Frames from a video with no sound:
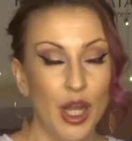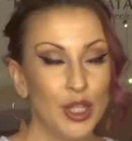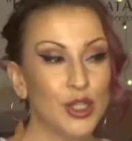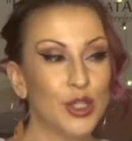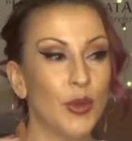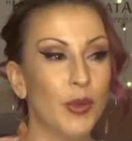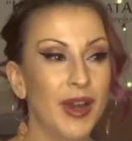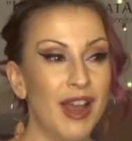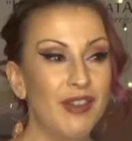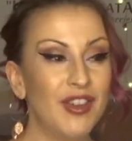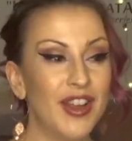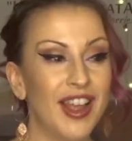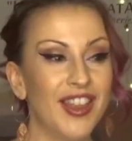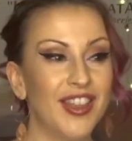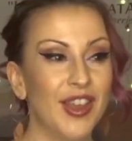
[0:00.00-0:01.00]
So whenever
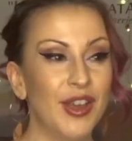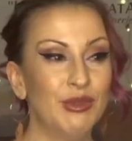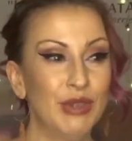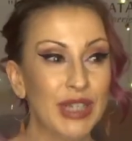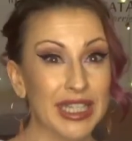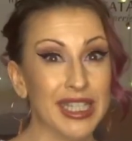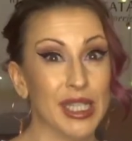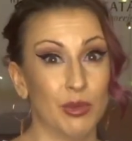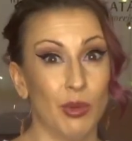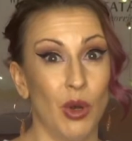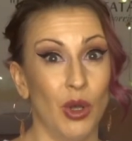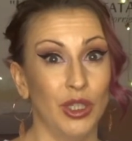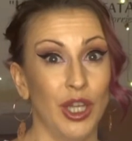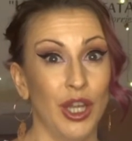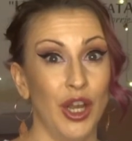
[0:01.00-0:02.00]
they're really
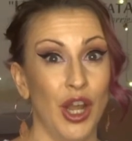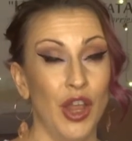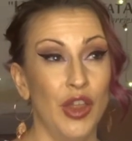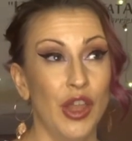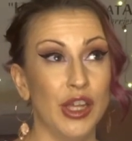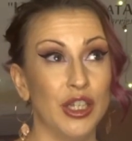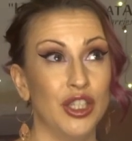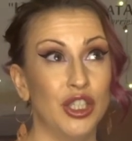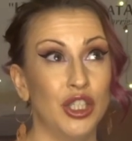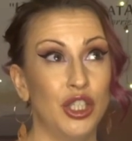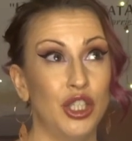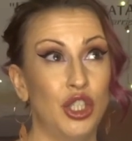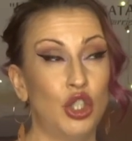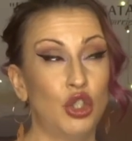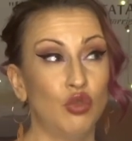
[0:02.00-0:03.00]
swollen and they're
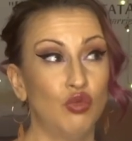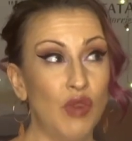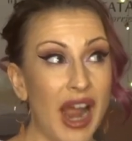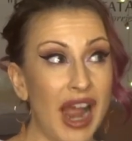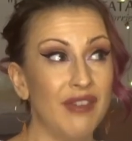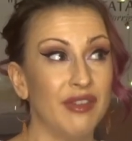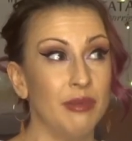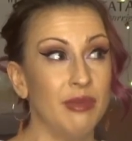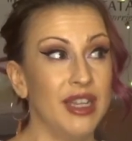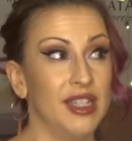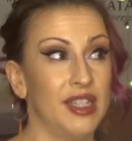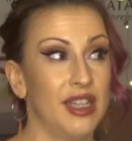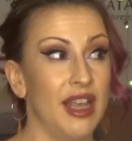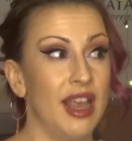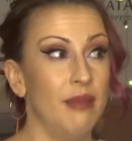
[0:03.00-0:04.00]
driving me
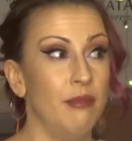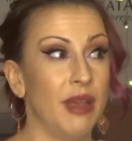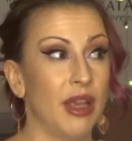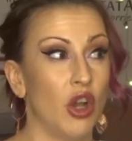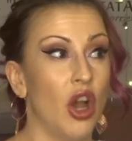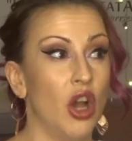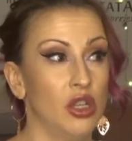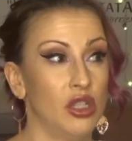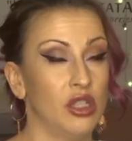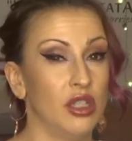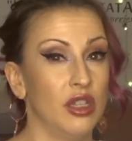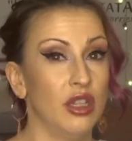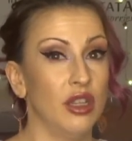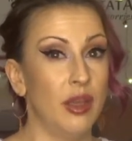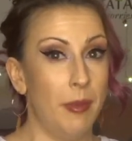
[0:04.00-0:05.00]
insane because
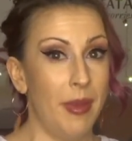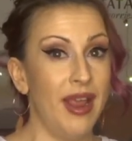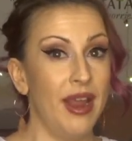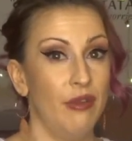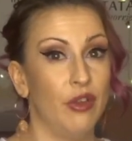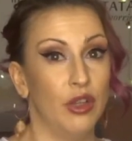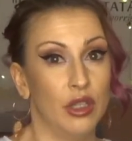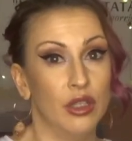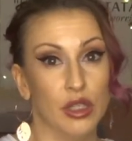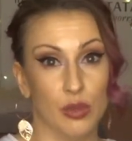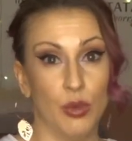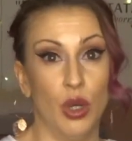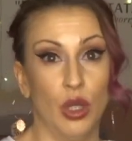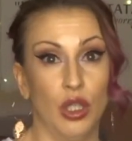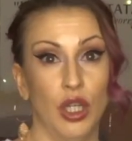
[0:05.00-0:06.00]
they're painful and they're
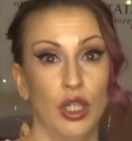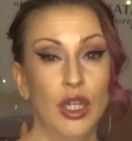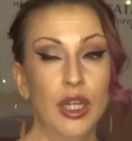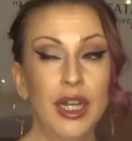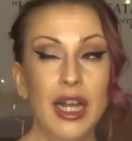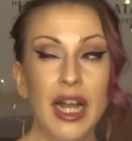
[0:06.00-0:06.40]
swollen,